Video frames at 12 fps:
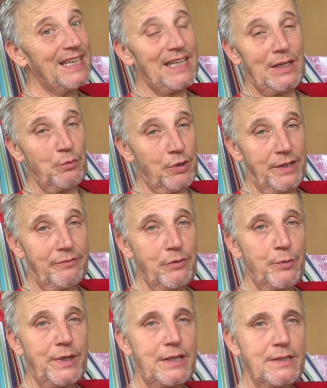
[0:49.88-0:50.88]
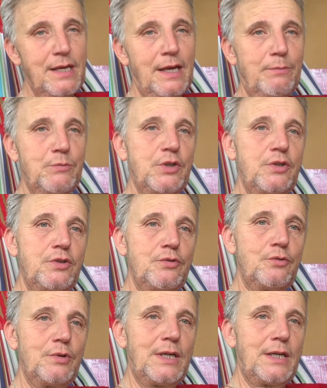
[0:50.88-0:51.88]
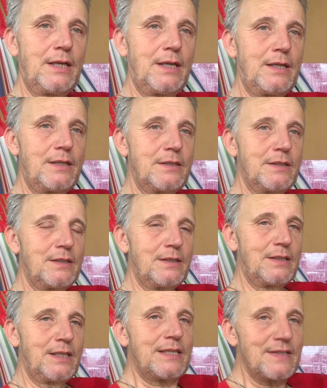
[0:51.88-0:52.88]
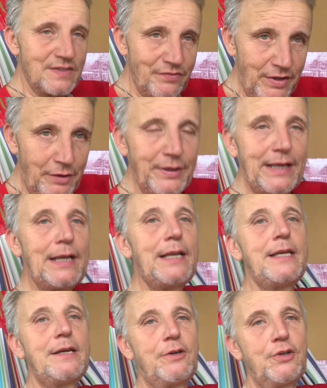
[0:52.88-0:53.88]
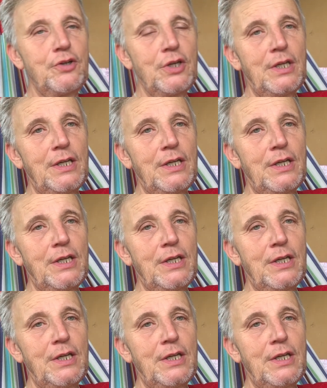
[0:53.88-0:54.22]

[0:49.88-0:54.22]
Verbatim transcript: in whatever way it came to you and it is very clear